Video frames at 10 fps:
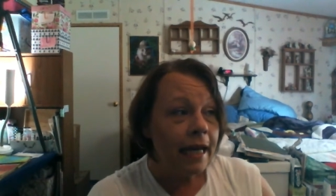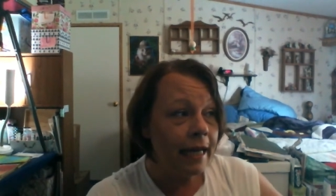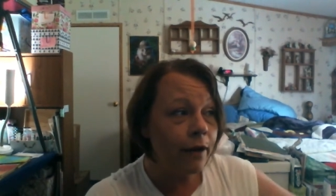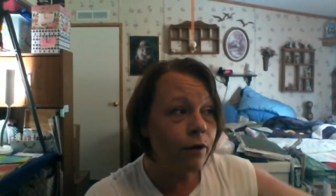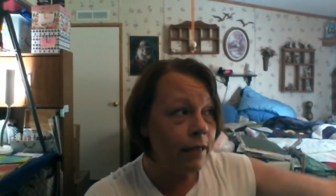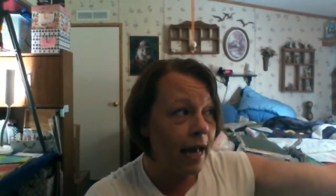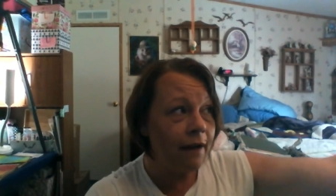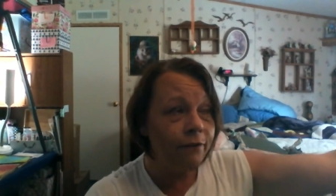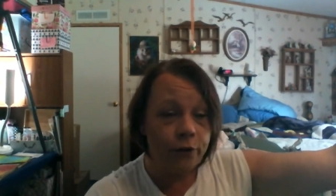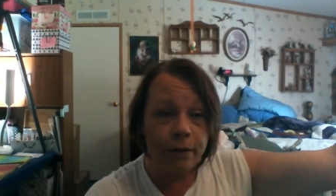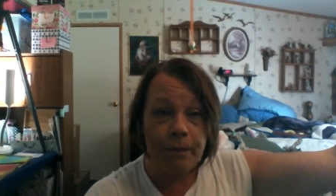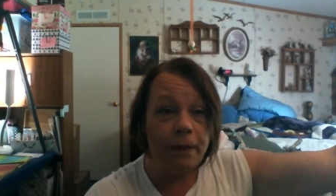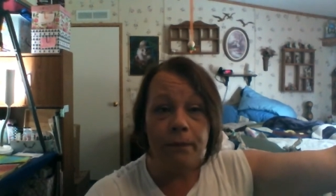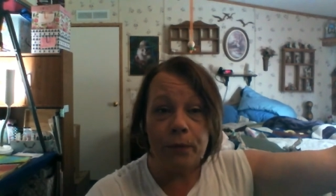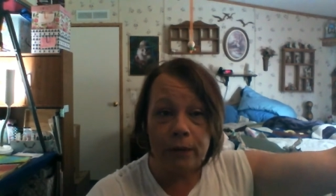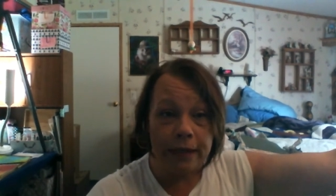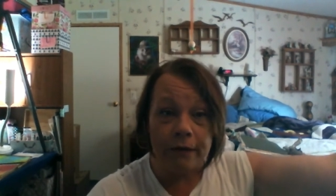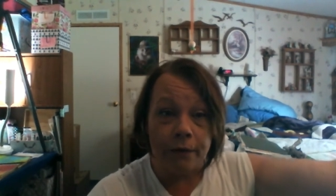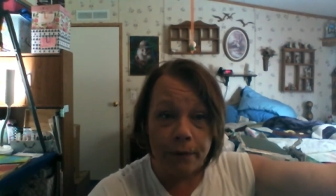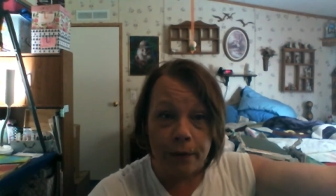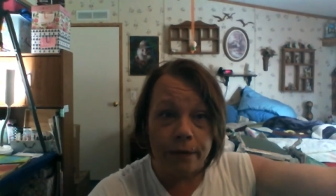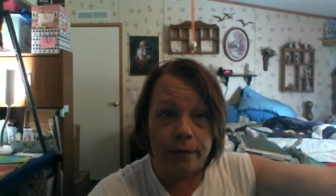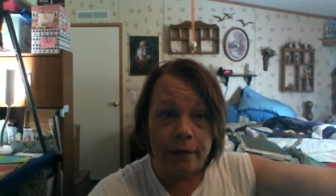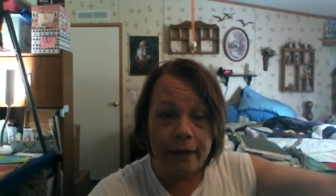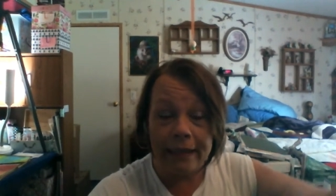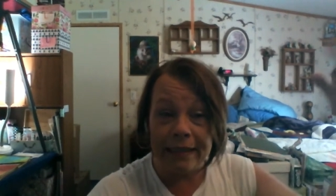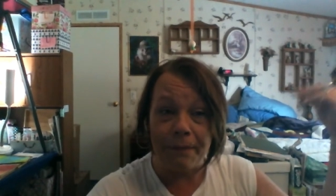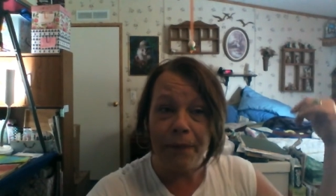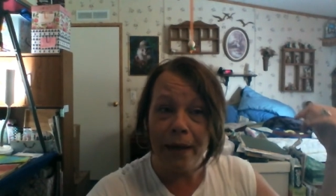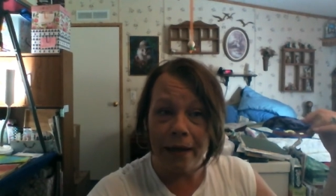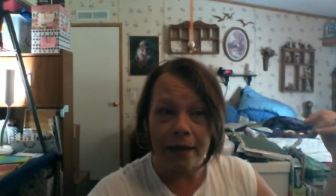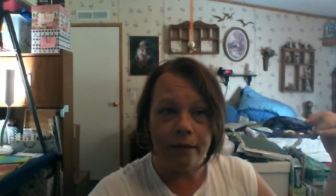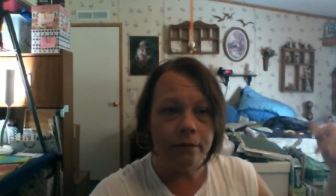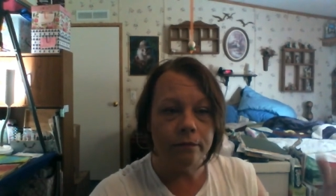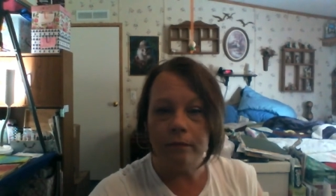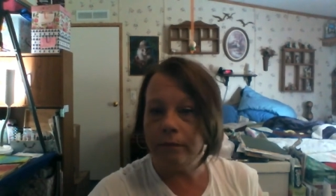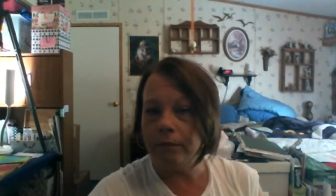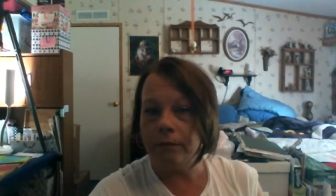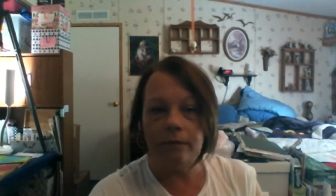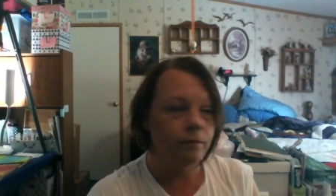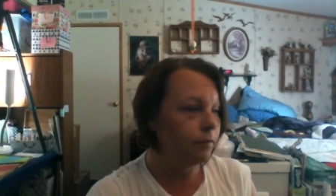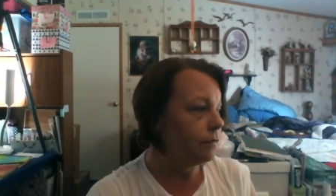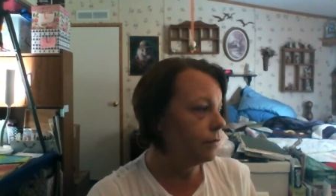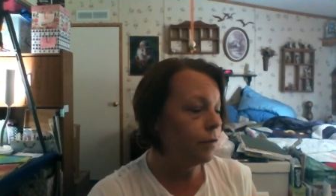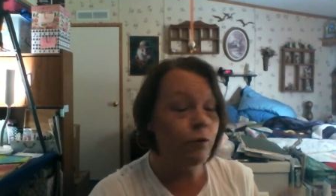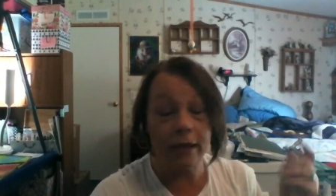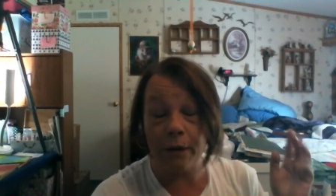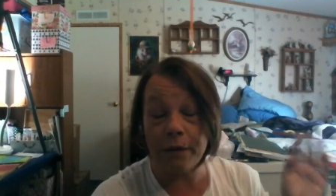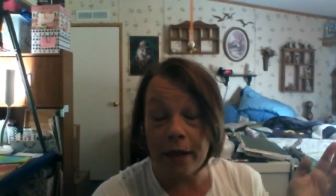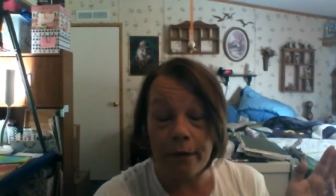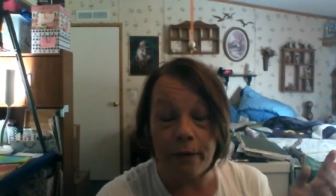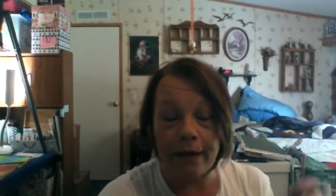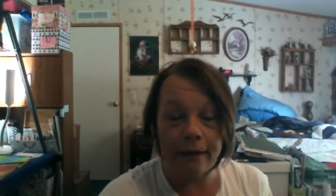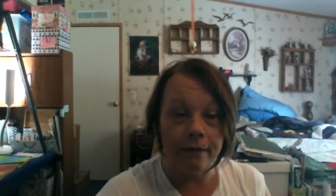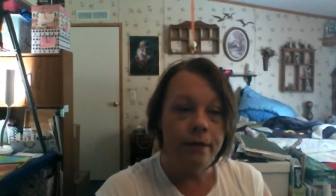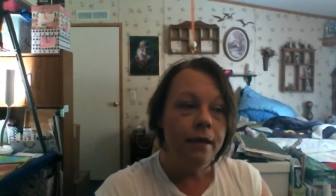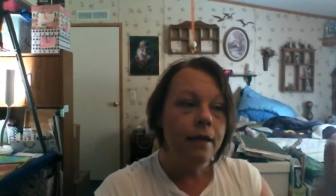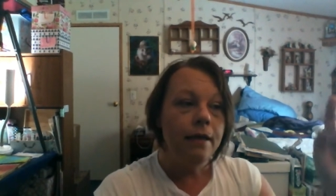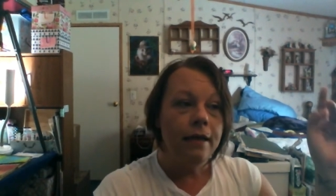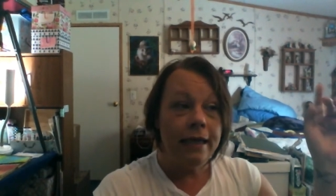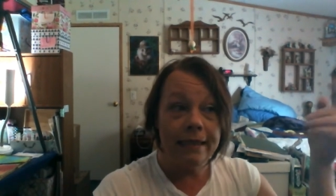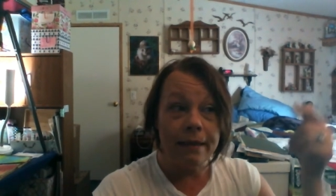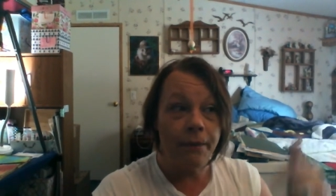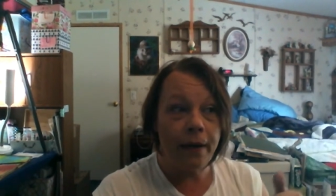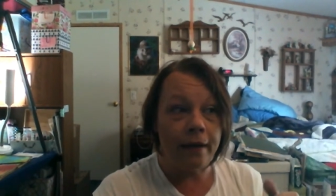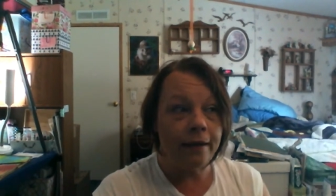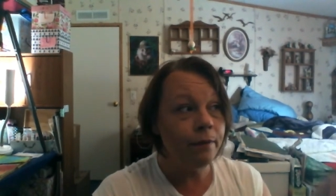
He goes after the pit bull down the road. He's a pug who's outside right now. He's a pug.